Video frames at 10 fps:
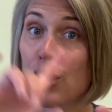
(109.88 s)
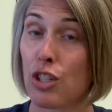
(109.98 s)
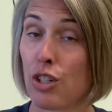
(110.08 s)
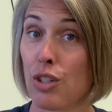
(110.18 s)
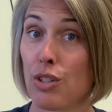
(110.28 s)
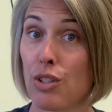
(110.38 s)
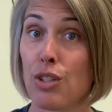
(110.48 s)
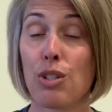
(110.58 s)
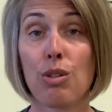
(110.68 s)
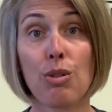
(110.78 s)

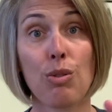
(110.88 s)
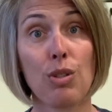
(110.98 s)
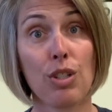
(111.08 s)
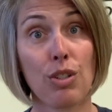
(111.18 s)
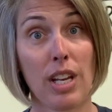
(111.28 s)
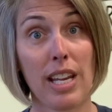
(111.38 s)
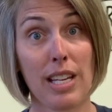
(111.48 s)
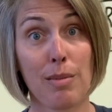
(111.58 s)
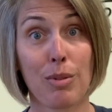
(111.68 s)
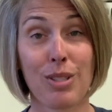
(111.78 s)
Turn to your
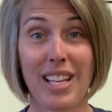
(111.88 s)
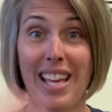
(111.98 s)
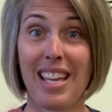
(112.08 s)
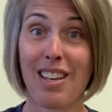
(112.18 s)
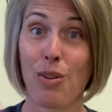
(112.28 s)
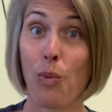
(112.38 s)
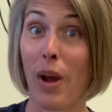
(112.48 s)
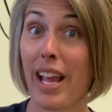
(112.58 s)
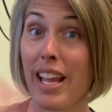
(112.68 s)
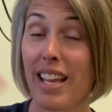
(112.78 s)
neighbors and
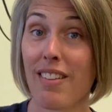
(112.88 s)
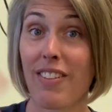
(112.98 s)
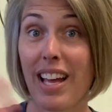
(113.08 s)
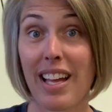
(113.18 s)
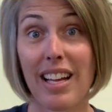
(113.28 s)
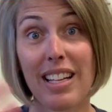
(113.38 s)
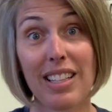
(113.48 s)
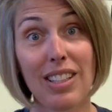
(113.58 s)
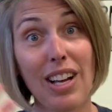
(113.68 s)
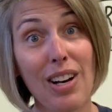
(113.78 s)
wave
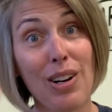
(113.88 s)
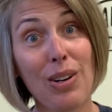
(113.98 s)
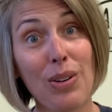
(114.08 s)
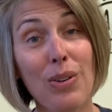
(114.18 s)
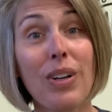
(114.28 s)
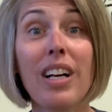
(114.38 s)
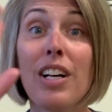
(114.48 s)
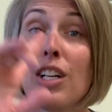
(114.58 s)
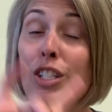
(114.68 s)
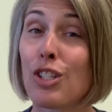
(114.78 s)
hello.
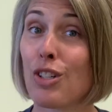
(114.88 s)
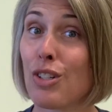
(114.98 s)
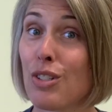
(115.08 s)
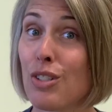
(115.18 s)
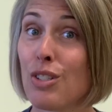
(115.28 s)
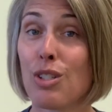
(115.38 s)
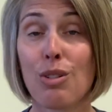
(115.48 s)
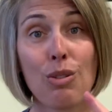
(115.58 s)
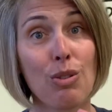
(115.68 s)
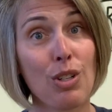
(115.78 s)
Turn to
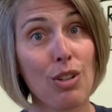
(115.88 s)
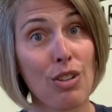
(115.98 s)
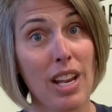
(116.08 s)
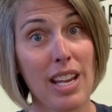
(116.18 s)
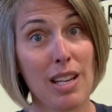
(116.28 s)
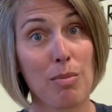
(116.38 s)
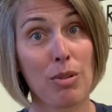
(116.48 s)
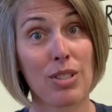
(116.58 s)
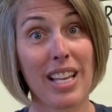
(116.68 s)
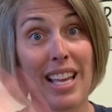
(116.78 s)
your
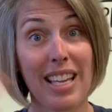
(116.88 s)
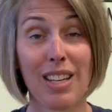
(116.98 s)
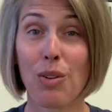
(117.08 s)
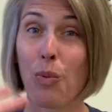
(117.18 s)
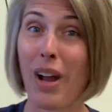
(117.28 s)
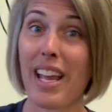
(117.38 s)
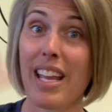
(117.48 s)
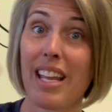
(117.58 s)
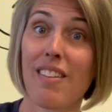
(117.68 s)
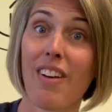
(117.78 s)
neighbors and
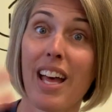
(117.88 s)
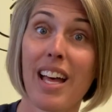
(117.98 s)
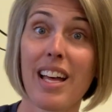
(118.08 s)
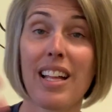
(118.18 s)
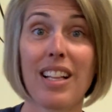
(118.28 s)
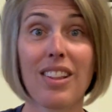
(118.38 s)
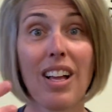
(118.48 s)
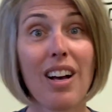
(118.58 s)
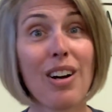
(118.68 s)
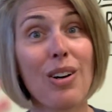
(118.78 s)
wave
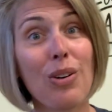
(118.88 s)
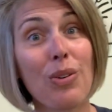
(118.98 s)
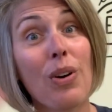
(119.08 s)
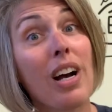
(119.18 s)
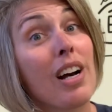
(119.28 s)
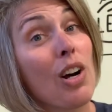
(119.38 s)
hello.